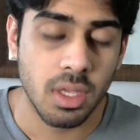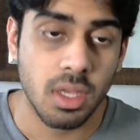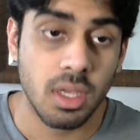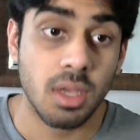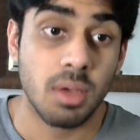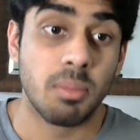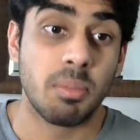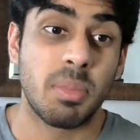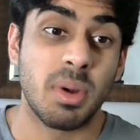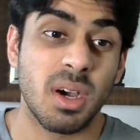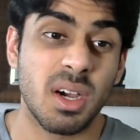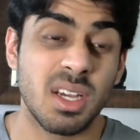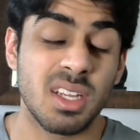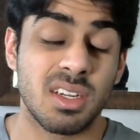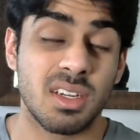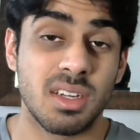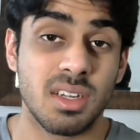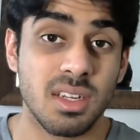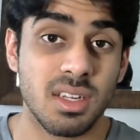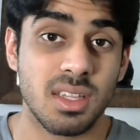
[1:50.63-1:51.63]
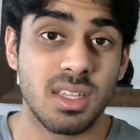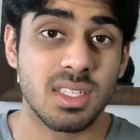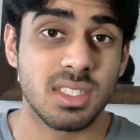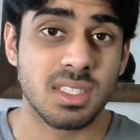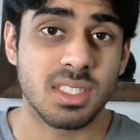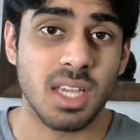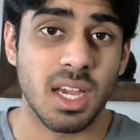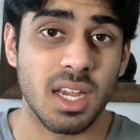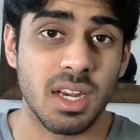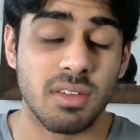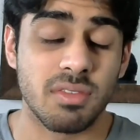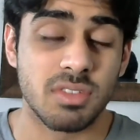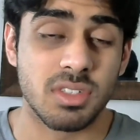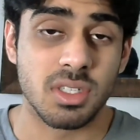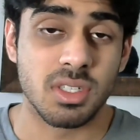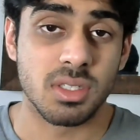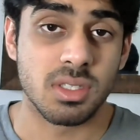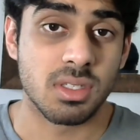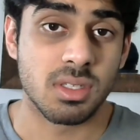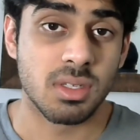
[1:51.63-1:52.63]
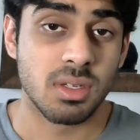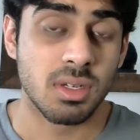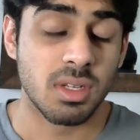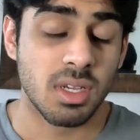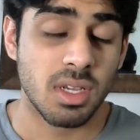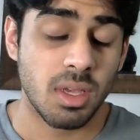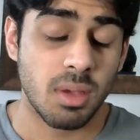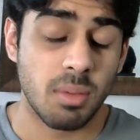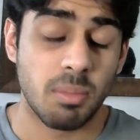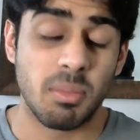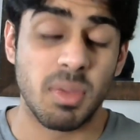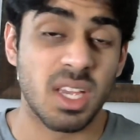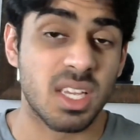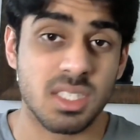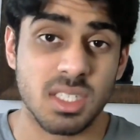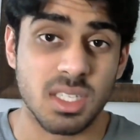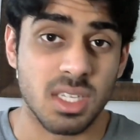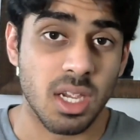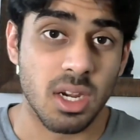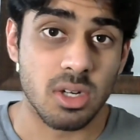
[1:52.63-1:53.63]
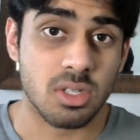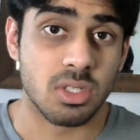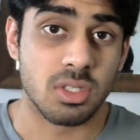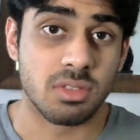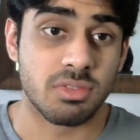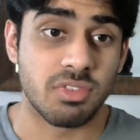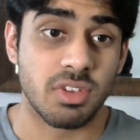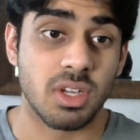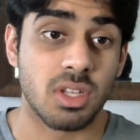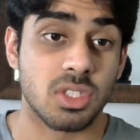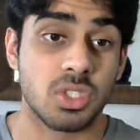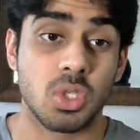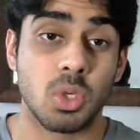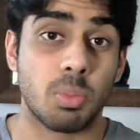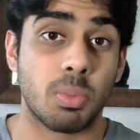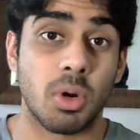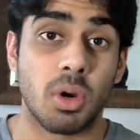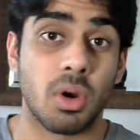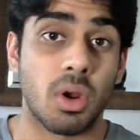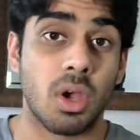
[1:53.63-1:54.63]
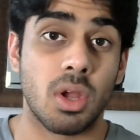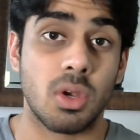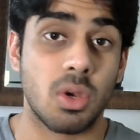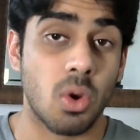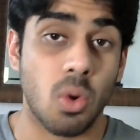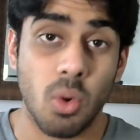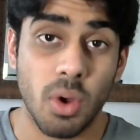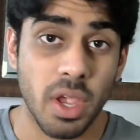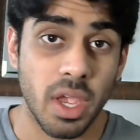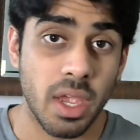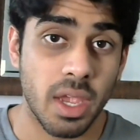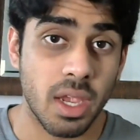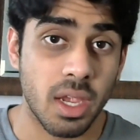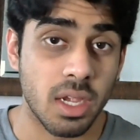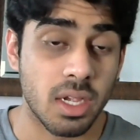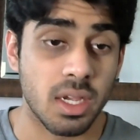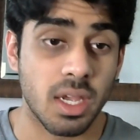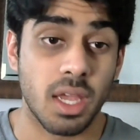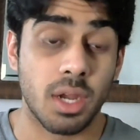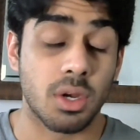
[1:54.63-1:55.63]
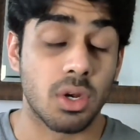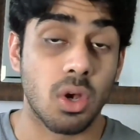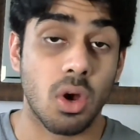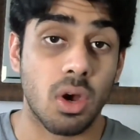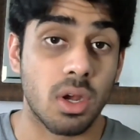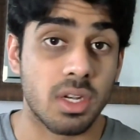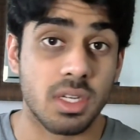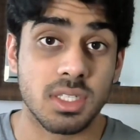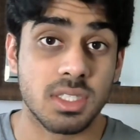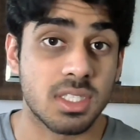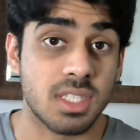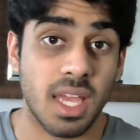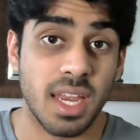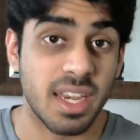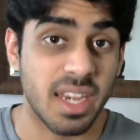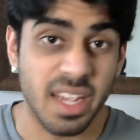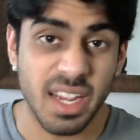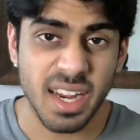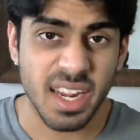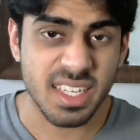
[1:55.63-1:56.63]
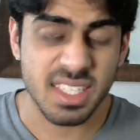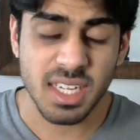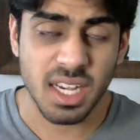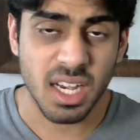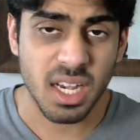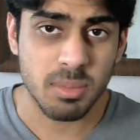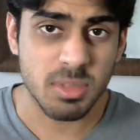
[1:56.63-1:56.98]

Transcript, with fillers: But this kind of just makes the characters feel super annoying and condescending at times